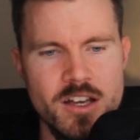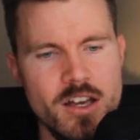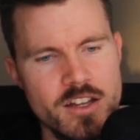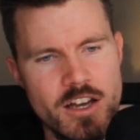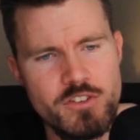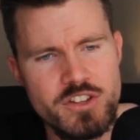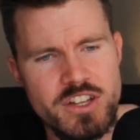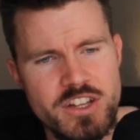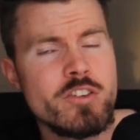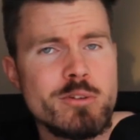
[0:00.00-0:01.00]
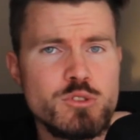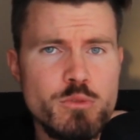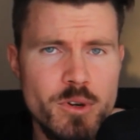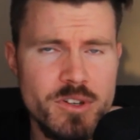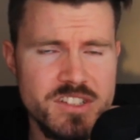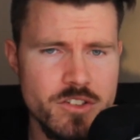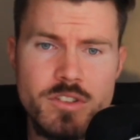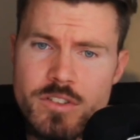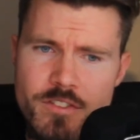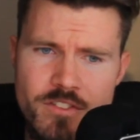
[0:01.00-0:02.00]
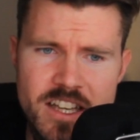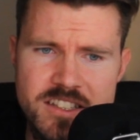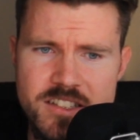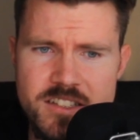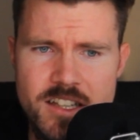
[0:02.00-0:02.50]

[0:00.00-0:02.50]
Now, for the Ethereum 2.0 phases,